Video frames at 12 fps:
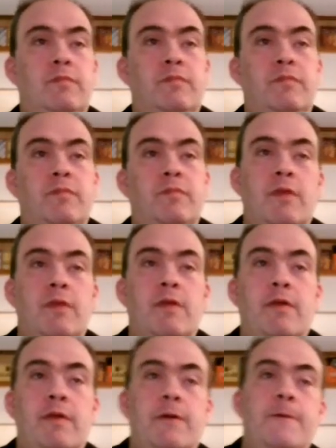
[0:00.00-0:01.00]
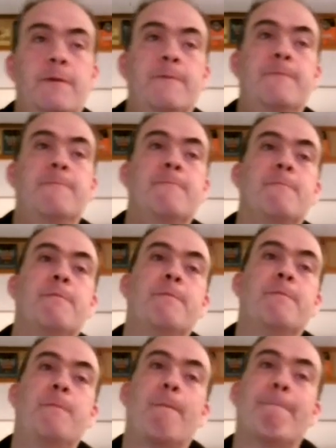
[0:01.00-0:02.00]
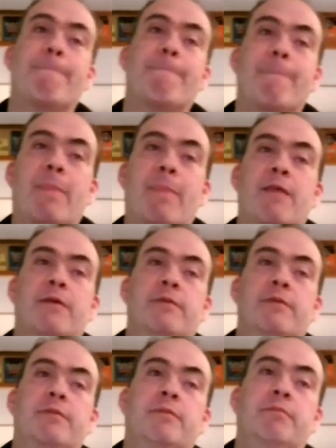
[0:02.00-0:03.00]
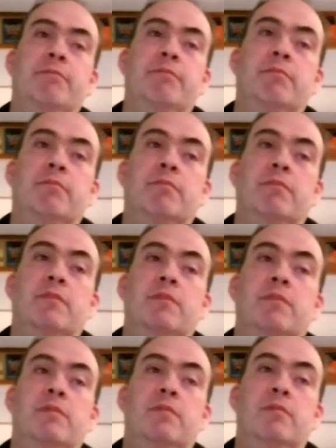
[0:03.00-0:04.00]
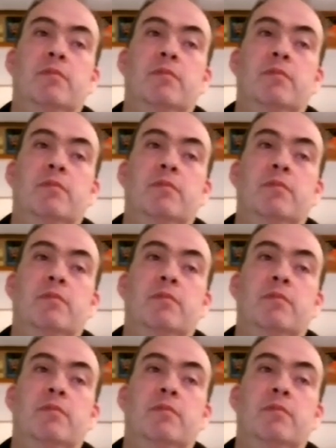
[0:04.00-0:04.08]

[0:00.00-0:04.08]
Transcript: (not speaking)